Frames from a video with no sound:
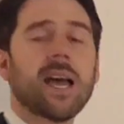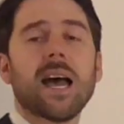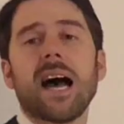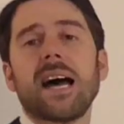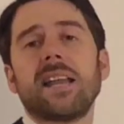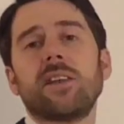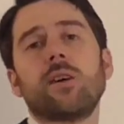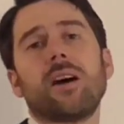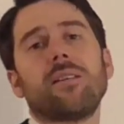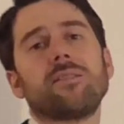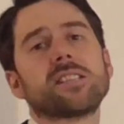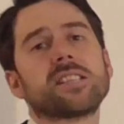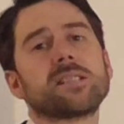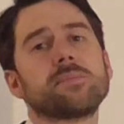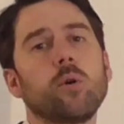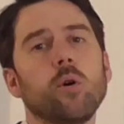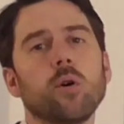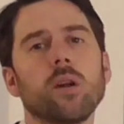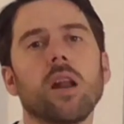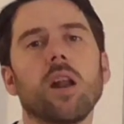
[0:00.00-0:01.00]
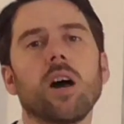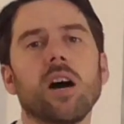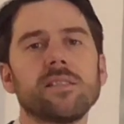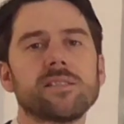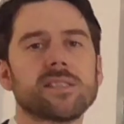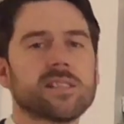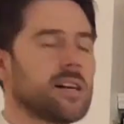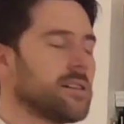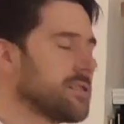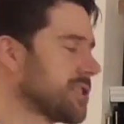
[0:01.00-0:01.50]
and you have a smaller
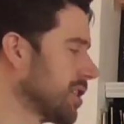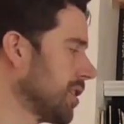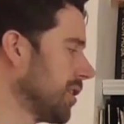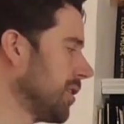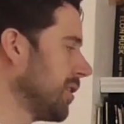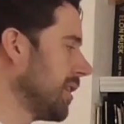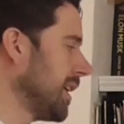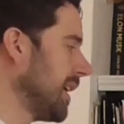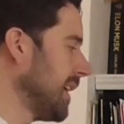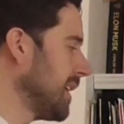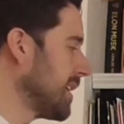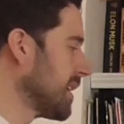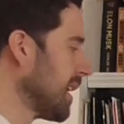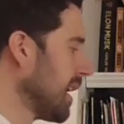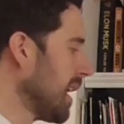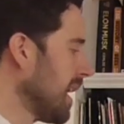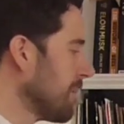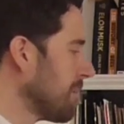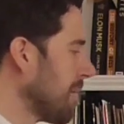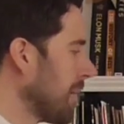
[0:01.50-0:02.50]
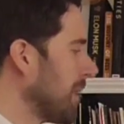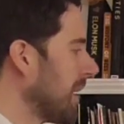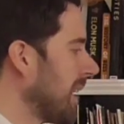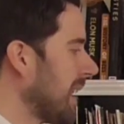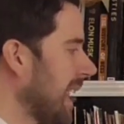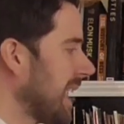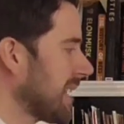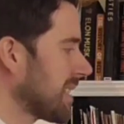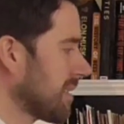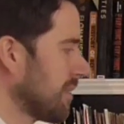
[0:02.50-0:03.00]
lifestyle, so you need maybe
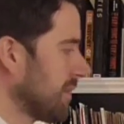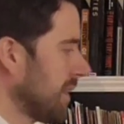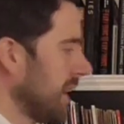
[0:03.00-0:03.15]
less of